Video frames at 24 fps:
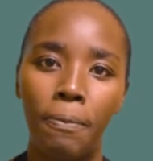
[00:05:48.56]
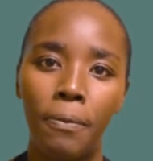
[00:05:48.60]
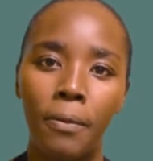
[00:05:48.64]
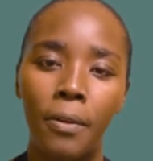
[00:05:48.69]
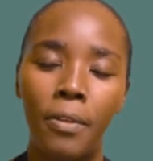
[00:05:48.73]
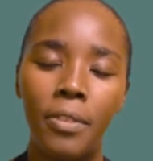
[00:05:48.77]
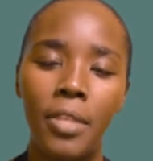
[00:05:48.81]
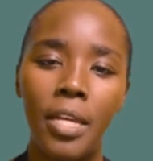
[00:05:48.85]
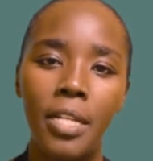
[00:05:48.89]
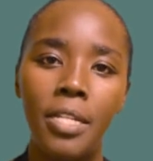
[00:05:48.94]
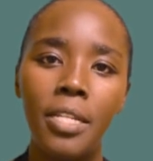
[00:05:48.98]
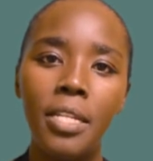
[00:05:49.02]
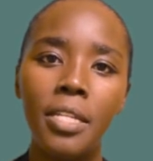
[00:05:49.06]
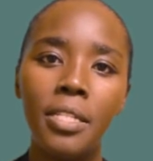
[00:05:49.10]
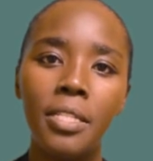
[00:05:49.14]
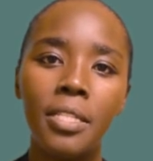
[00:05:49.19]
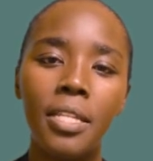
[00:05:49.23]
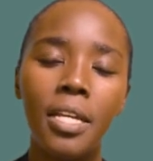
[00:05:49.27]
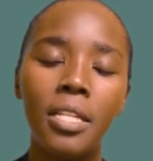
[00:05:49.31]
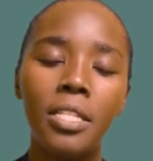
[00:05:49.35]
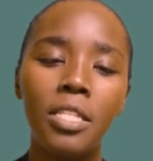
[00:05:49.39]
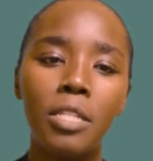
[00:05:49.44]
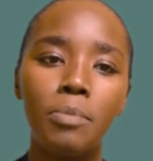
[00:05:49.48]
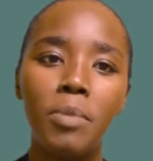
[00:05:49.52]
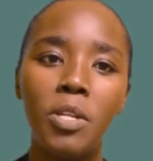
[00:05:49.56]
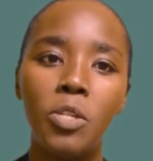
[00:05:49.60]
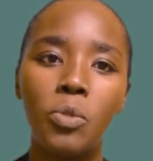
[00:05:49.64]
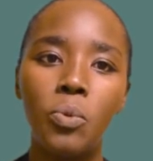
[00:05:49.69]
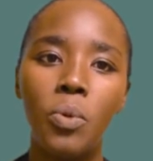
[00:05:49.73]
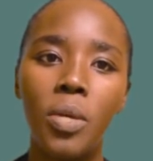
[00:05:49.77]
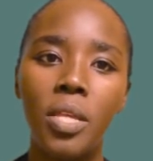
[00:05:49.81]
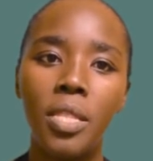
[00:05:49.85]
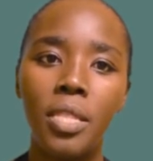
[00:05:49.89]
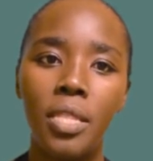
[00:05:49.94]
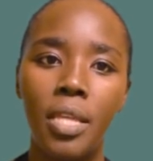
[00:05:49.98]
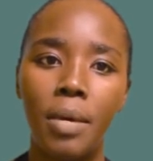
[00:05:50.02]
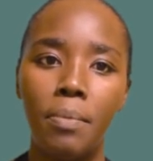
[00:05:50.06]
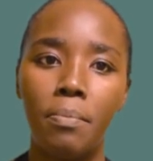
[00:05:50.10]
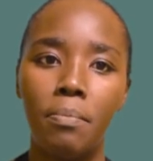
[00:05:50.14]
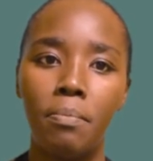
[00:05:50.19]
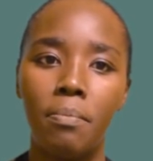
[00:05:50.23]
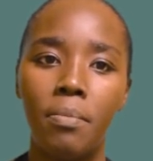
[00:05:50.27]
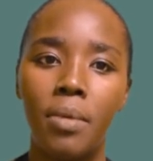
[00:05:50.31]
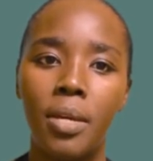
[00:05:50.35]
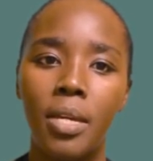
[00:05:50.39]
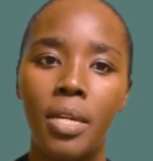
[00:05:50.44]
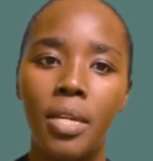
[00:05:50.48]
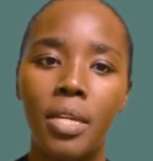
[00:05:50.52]
the distance between
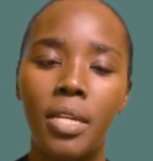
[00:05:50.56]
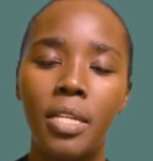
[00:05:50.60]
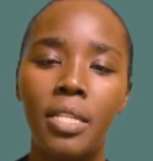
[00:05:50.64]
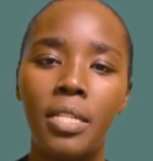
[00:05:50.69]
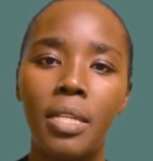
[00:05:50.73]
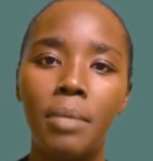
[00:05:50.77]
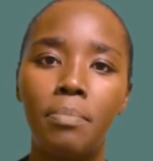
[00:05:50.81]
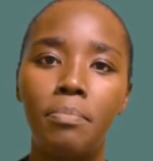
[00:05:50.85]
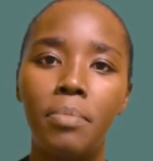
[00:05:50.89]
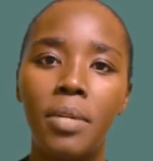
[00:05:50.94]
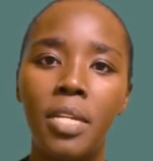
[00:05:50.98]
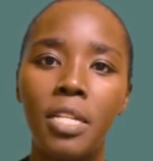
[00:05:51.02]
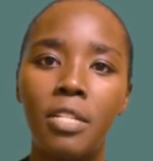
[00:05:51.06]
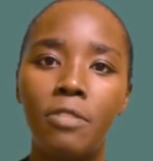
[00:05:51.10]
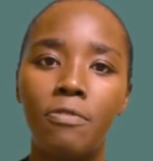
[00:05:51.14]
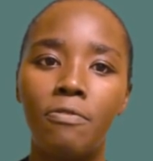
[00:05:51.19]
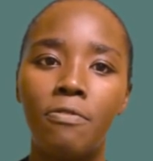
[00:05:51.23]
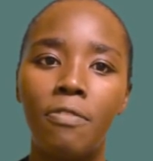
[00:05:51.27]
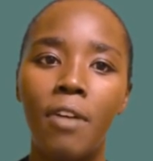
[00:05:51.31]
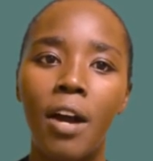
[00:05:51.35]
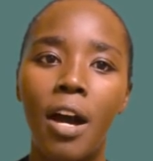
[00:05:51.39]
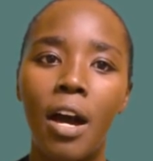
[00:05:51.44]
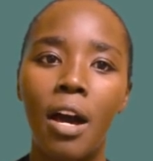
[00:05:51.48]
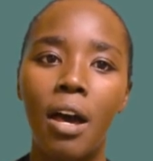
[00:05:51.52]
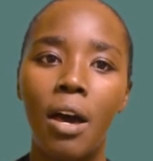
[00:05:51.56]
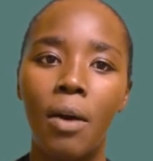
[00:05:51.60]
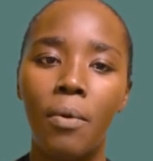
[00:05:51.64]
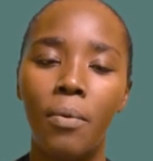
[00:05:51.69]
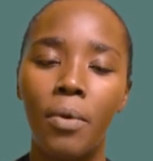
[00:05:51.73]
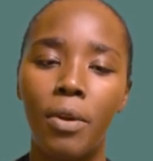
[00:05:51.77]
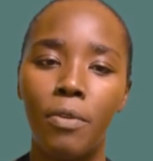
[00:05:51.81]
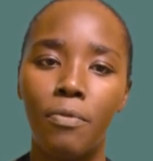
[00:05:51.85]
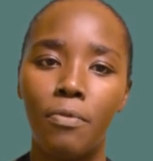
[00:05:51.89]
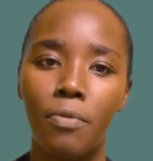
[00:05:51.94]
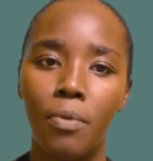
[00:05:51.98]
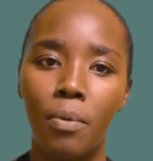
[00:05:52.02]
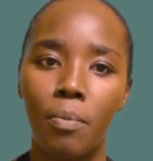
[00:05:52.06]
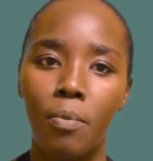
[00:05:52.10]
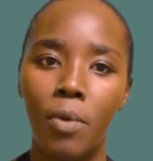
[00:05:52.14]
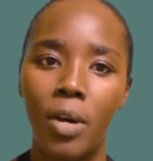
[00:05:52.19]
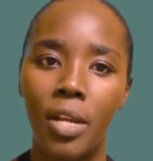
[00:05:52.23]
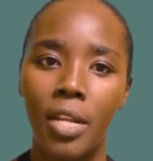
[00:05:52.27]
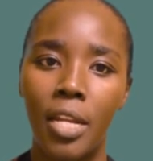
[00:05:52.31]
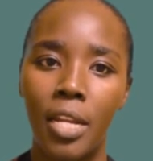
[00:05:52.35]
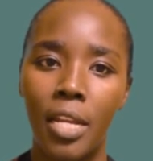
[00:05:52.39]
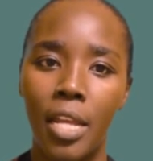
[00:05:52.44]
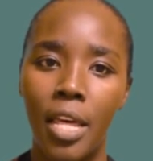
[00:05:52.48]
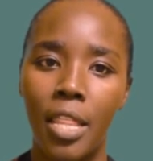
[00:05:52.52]
them is a bit far away from
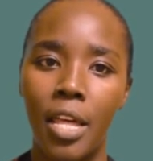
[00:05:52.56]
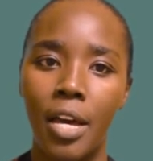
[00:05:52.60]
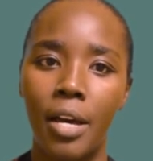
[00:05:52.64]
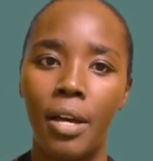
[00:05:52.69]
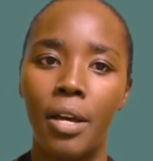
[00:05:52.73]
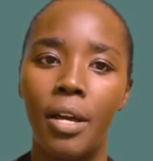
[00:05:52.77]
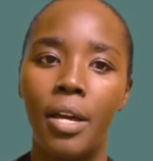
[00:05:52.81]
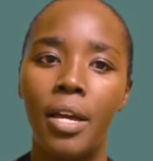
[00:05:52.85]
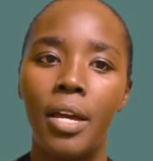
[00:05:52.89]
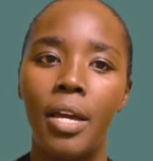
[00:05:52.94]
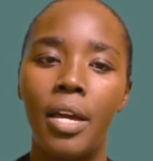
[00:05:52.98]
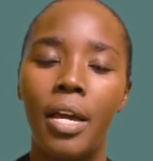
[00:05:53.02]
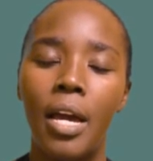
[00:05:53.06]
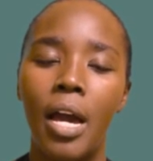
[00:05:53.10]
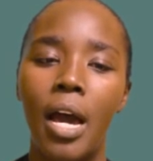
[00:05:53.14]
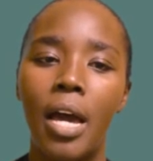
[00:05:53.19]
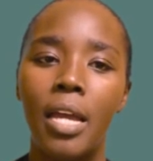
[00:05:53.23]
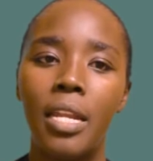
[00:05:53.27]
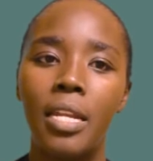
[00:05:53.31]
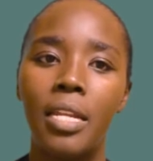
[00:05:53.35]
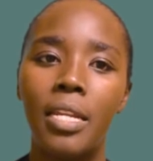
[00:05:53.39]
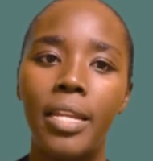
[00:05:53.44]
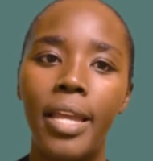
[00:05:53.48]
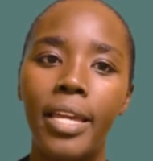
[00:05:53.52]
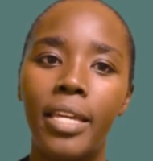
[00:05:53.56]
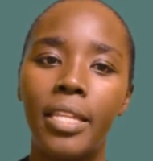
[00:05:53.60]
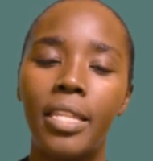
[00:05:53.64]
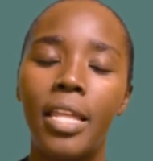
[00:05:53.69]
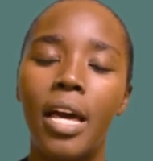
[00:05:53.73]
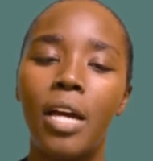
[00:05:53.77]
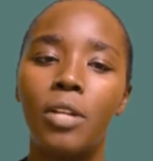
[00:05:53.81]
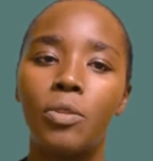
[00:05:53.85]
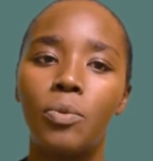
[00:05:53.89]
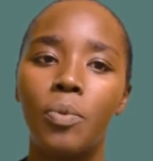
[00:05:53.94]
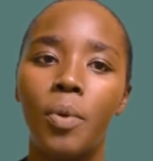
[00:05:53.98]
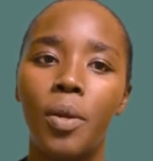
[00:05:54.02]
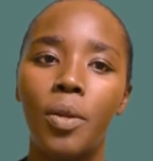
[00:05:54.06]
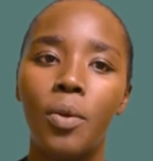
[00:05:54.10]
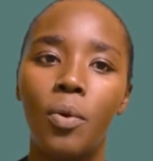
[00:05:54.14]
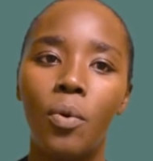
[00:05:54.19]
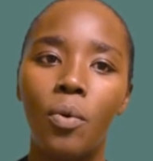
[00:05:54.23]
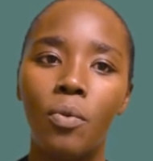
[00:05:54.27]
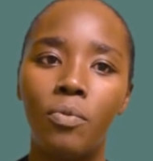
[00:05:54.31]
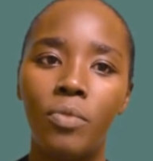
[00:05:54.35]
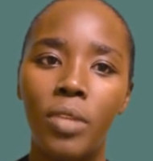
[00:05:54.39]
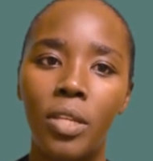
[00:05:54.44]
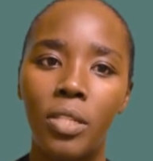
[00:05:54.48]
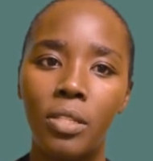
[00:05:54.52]
one another, unlike that one
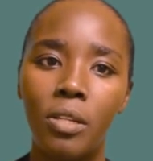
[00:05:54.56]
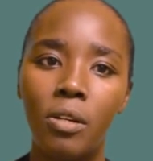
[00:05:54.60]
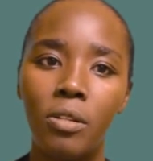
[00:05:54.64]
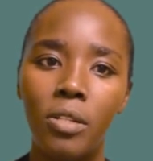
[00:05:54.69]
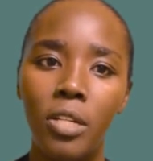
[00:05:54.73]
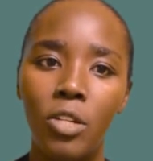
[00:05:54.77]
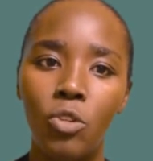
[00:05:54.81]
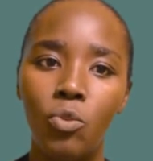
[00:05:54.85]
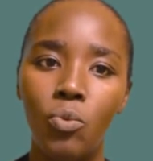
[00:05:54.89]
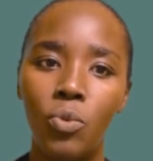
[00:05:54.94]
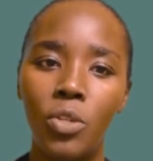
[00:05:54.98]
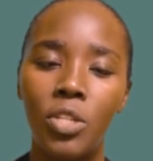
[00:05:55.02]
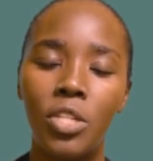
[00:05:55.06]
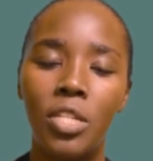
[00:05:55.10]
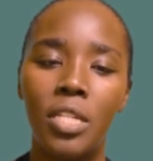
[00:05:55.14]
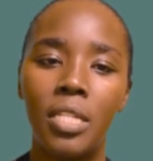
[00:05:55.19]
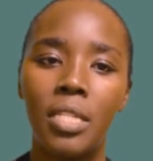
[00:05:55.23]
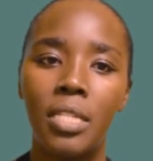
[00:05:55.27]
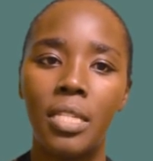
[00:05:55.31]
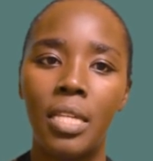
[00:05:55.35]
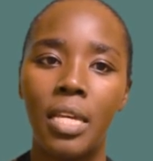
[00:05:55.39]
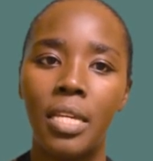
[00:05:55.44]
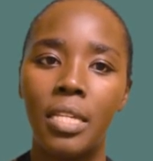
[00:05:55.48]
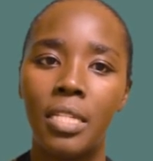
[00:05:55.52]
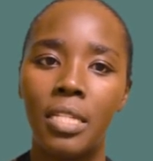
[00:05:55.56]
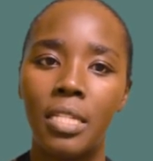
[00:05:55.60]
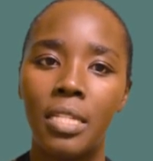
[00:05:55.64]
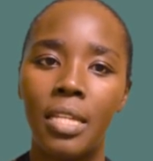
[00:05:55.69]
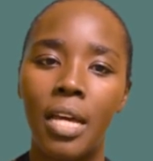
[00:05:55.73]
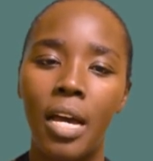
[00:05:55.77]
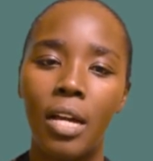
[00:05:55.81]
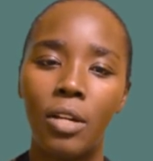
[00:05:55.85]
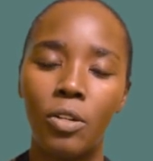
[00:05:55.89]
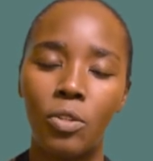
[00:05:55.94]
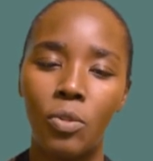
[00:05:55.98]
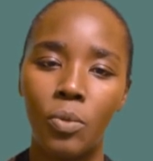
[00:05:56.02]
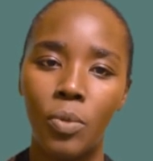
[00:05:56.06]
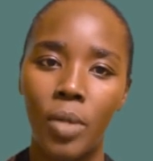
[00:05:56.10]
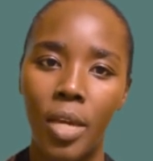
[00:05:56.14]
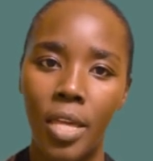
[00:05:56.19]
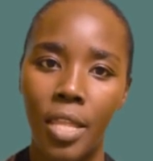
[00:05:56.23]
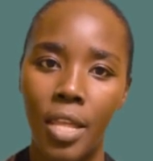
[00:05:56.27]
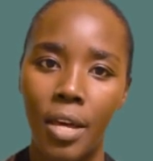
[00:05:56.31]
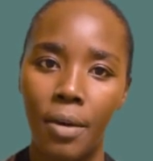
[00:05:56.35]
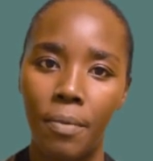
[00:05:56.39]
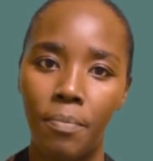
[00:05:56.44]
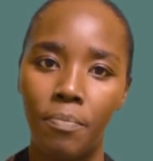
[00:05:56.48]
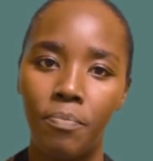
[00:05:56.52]
of the solid which is stuck
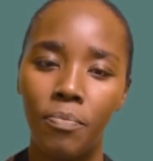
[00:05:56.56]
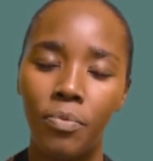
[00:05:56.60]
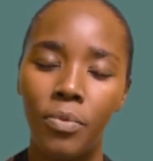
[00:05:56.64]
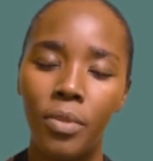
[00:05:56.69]
together.